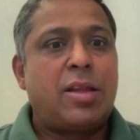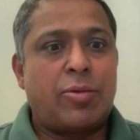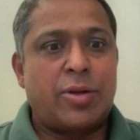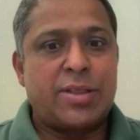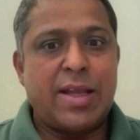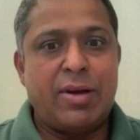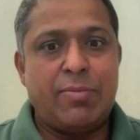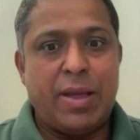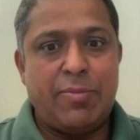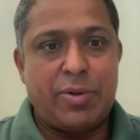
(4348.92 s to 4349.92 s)
there were
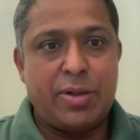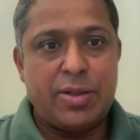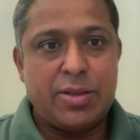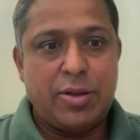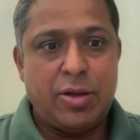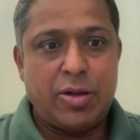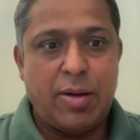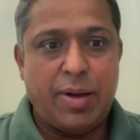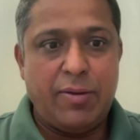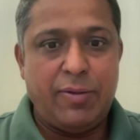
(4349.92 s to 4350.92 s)
7 papers on
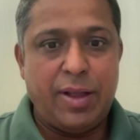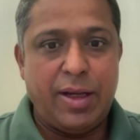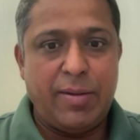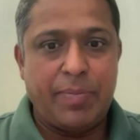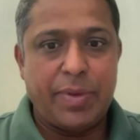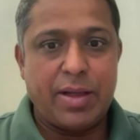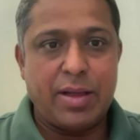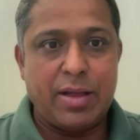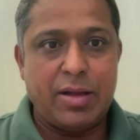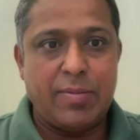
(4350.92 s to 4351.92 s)
compound flooding.
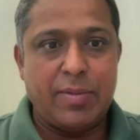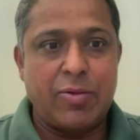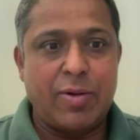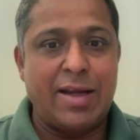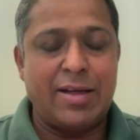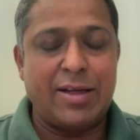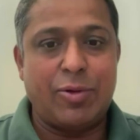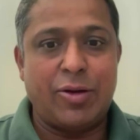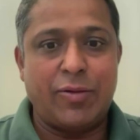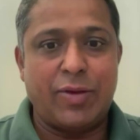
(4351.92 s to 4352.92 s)

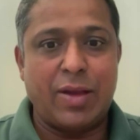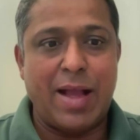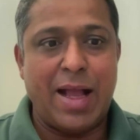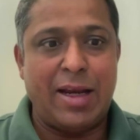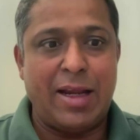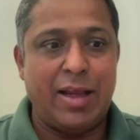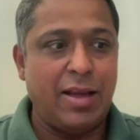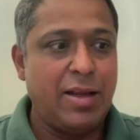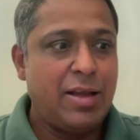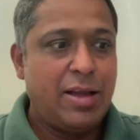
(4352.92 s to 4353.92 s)
Granted, one of them had
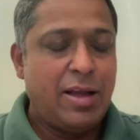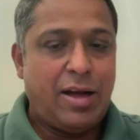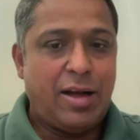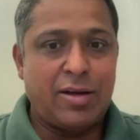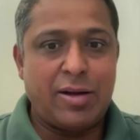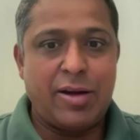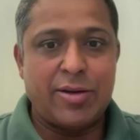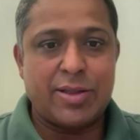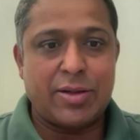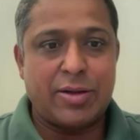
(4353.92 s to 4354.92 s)
a
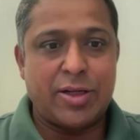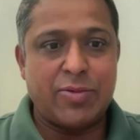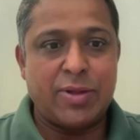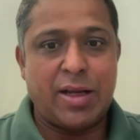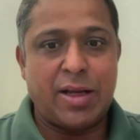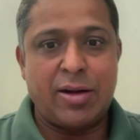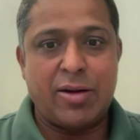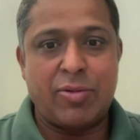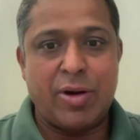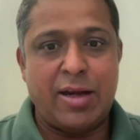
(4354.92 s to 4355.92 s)
100-year surge with a
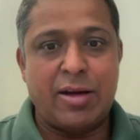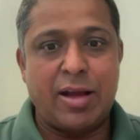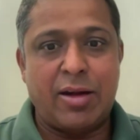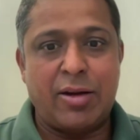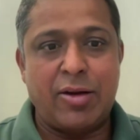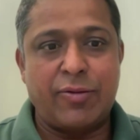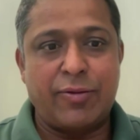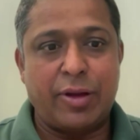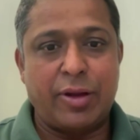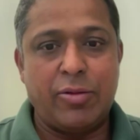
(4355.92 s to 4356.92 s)
100-year rain and a 100-year
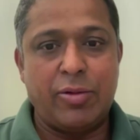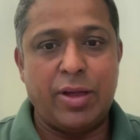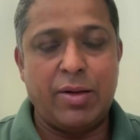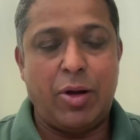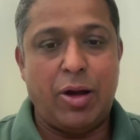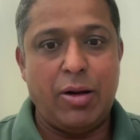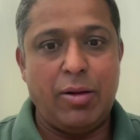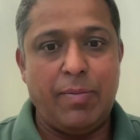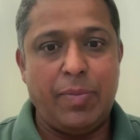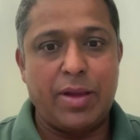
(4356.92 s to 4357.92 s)
flow in a
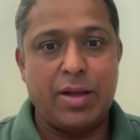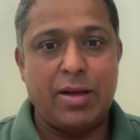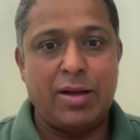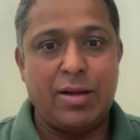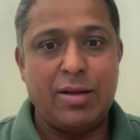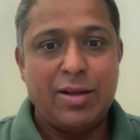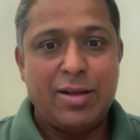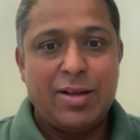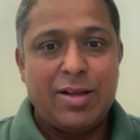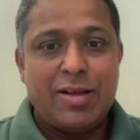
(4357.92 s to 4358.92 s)
model.
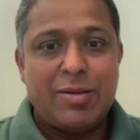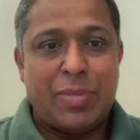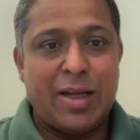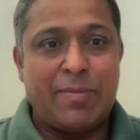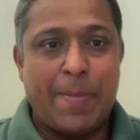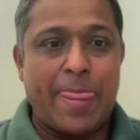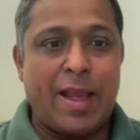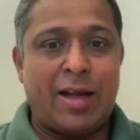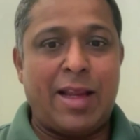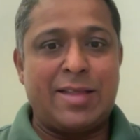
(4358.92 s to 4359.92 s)
But
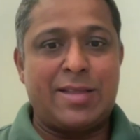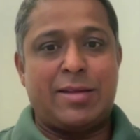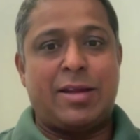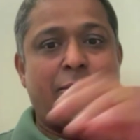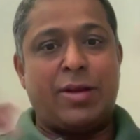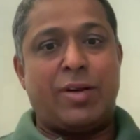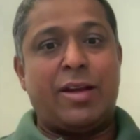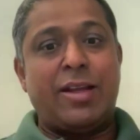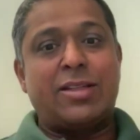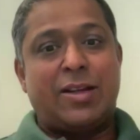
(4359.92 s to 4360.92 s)
at least there were
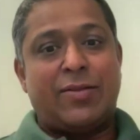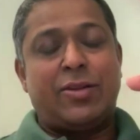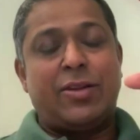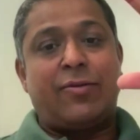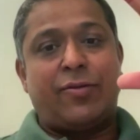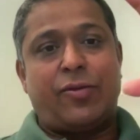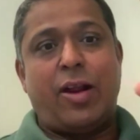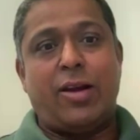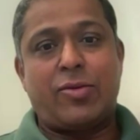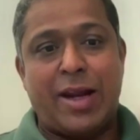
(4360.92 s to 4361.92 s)
initiatives on that
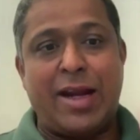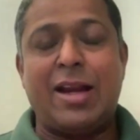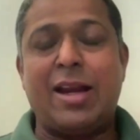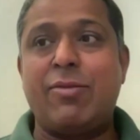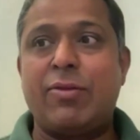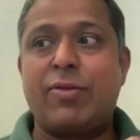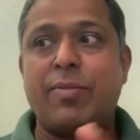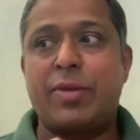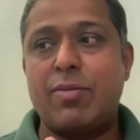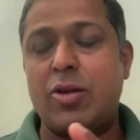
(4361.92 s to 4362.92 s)
front, right? And even
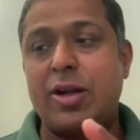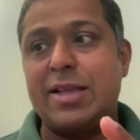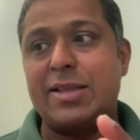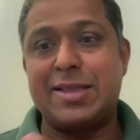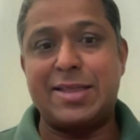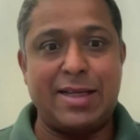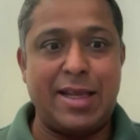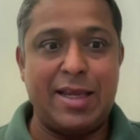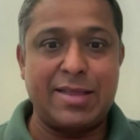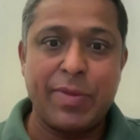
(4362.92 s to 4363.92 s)
from communities and
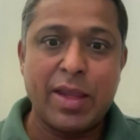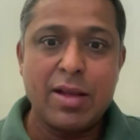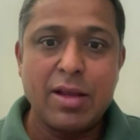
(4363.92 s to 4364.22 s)
cities,